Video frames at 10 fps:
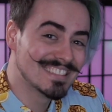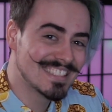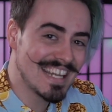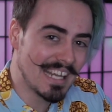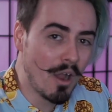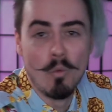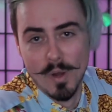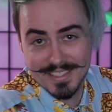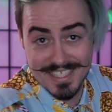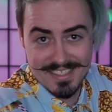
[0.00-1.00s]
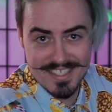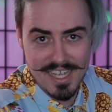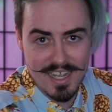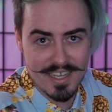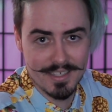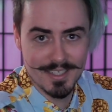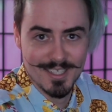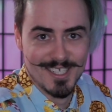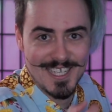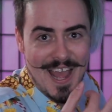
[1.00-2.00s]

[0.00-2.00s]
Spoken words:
and see what's inside.